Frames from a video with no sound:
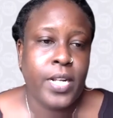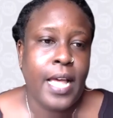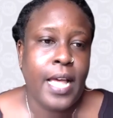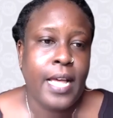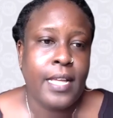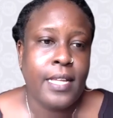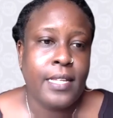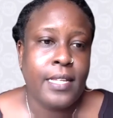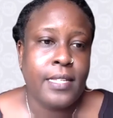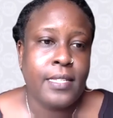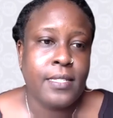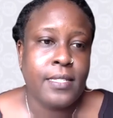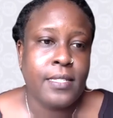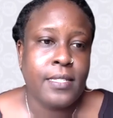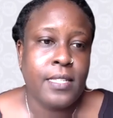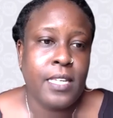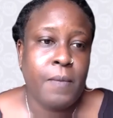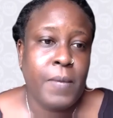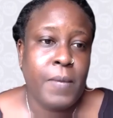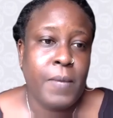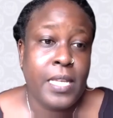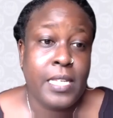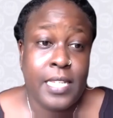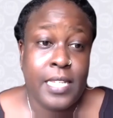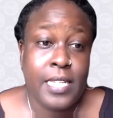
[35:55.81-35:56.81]
as they
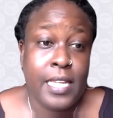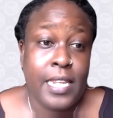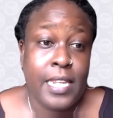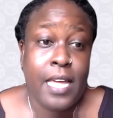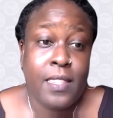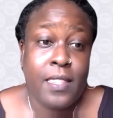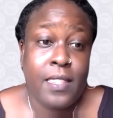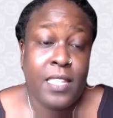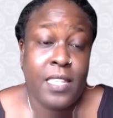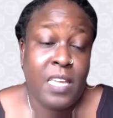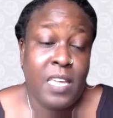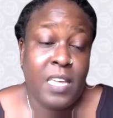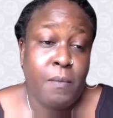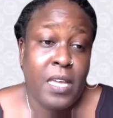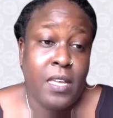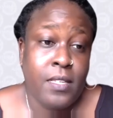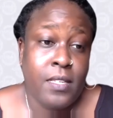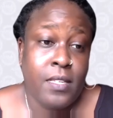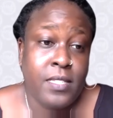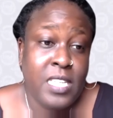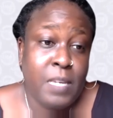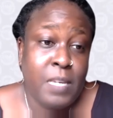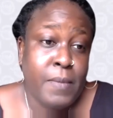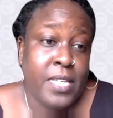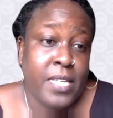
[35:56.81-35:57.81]
may say that they may
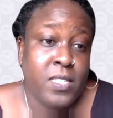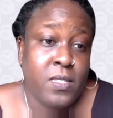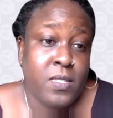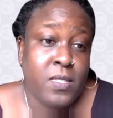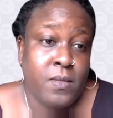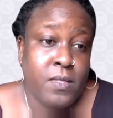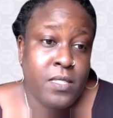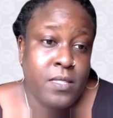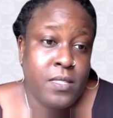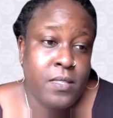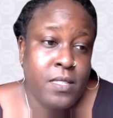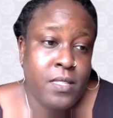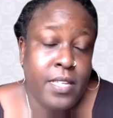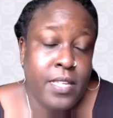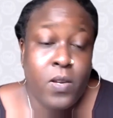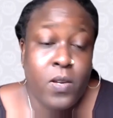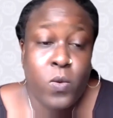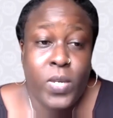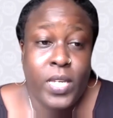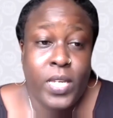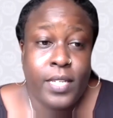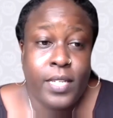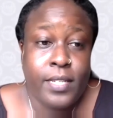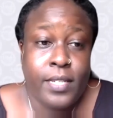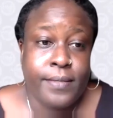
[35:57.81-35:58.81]
seem as
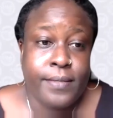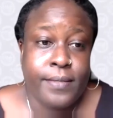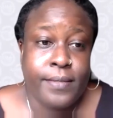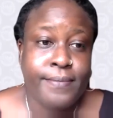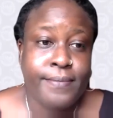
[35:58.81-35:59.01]
they're weak.